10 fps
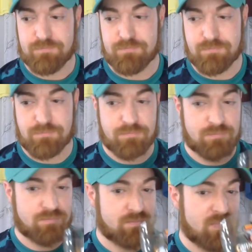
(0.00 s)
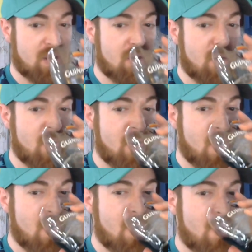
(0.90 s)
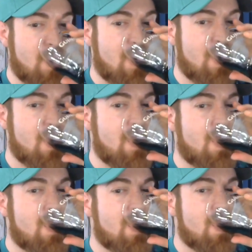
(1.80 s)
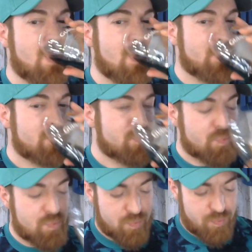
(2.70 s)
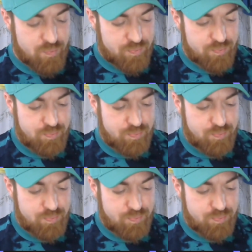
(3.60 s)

[no speech]